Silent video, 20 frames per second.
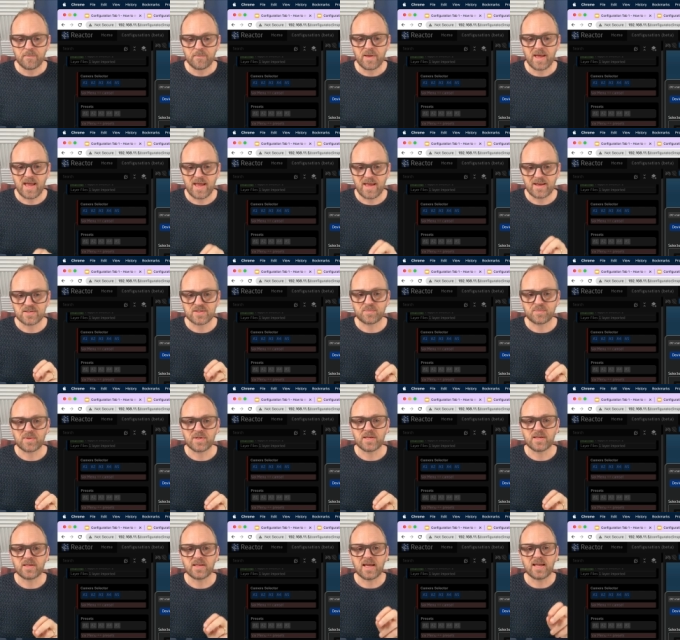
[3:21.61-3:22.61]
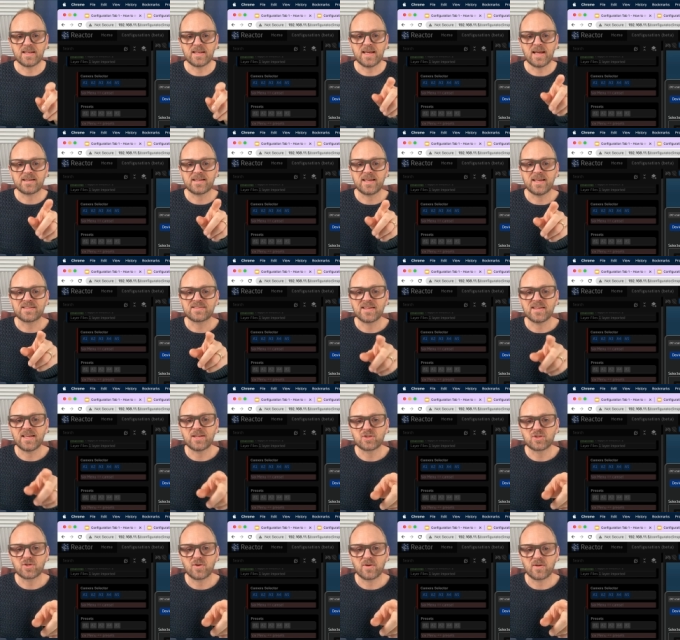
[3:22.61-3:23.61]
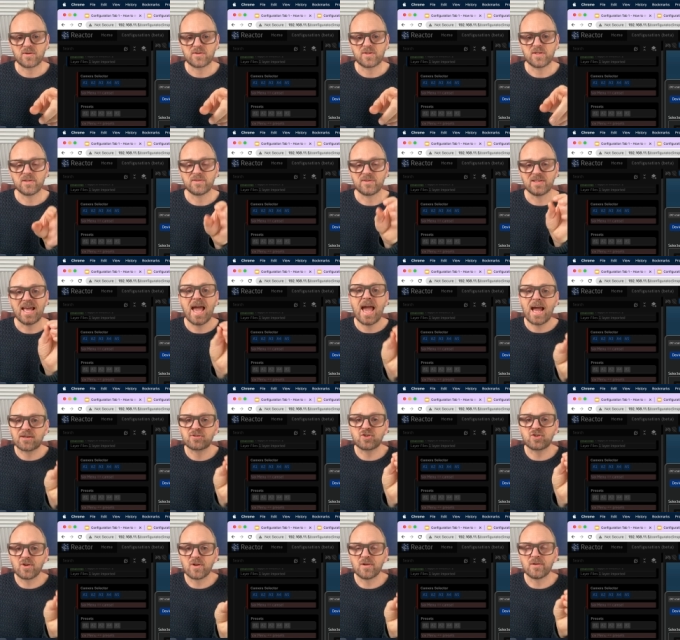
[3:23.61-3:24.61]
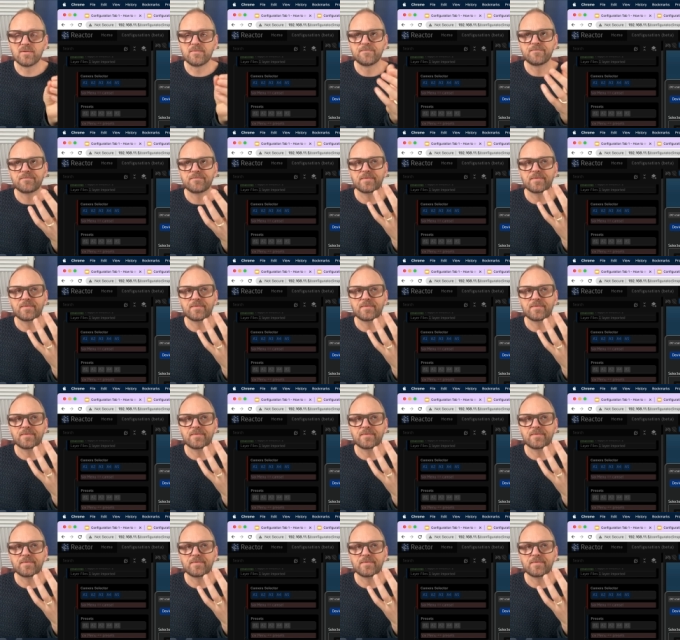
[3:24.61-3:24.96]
pan speed, and that gets inserted here, the actual